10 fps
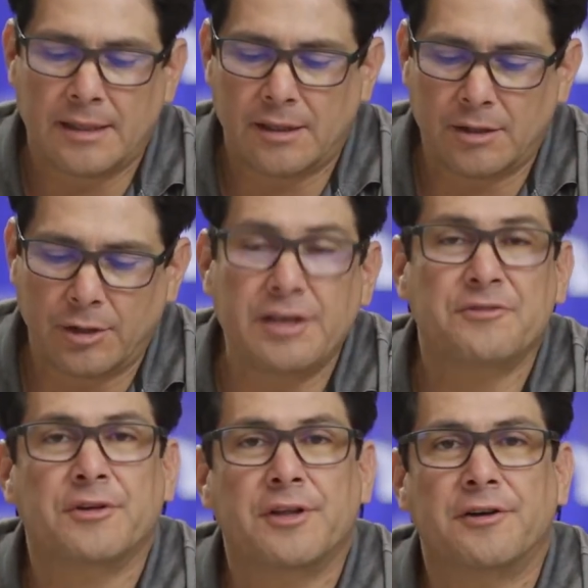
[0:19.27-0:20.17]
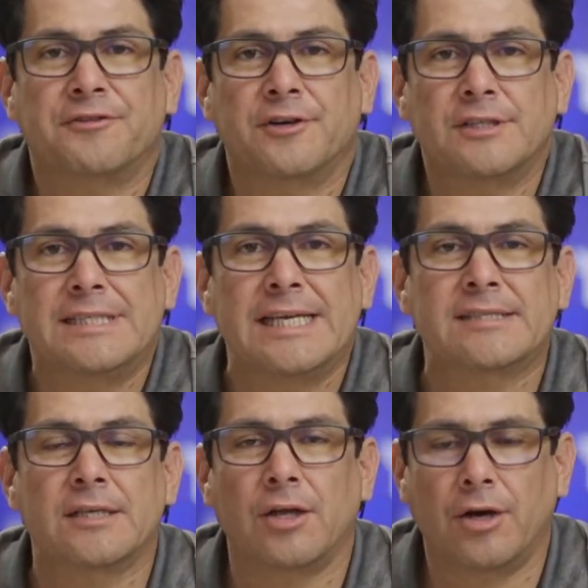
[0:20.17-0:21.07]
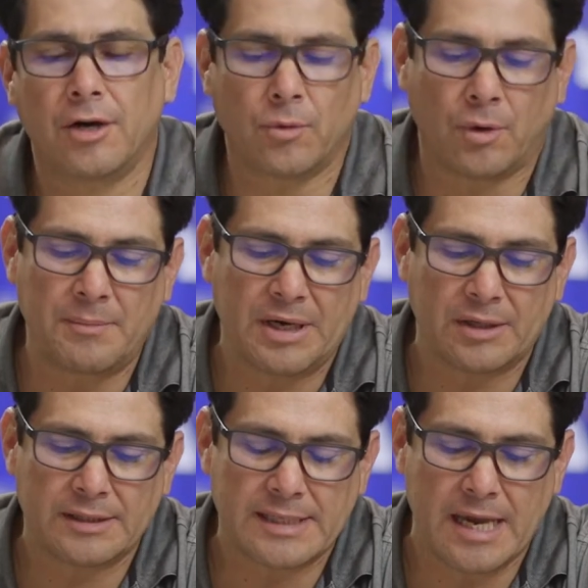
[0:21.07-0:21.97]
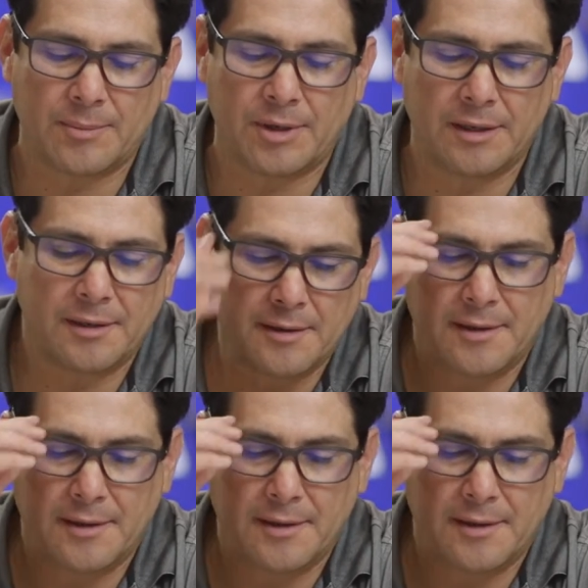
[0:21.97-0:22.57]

looking for their first DSLR or mirrorless camera,